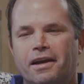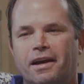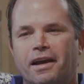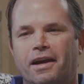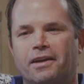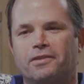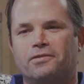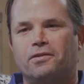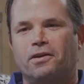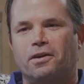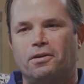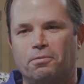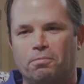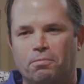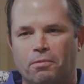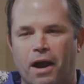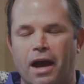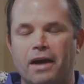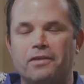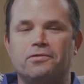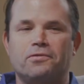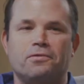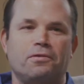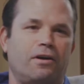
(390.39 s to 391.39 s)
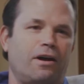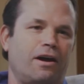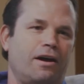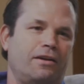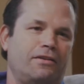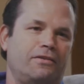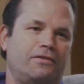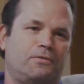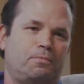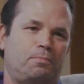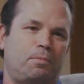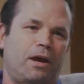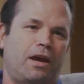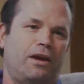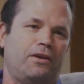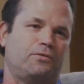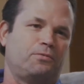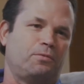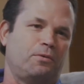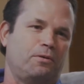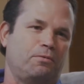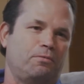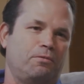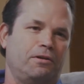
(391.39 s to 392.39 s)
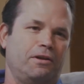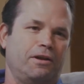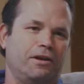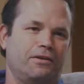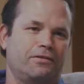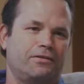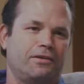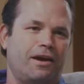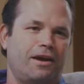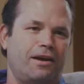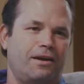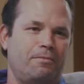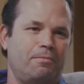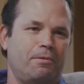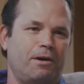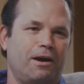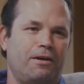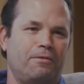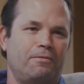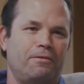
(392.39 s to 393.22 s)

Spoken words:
And so the restaurant space we were really excited about.